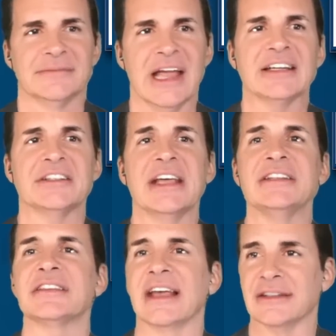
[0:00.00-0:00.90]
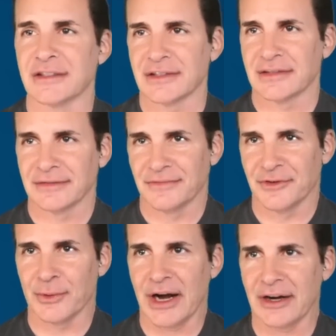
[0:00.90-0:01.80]
Not 10 cents
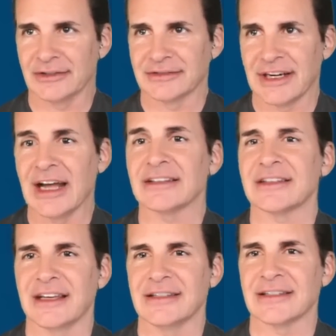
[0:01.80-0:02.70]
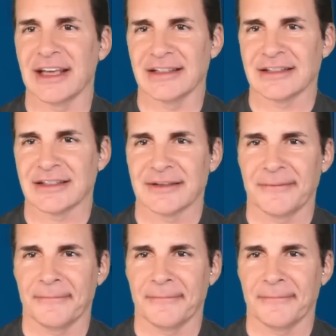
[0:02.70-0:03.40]
for the record, not 10 cents.